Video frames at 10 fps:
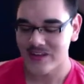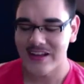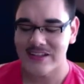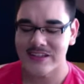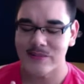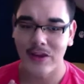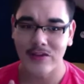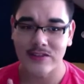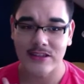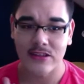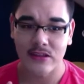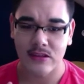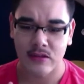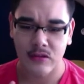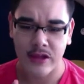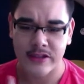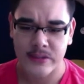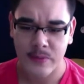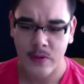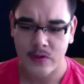It smells like
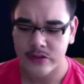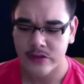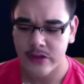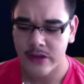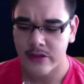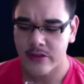supposedly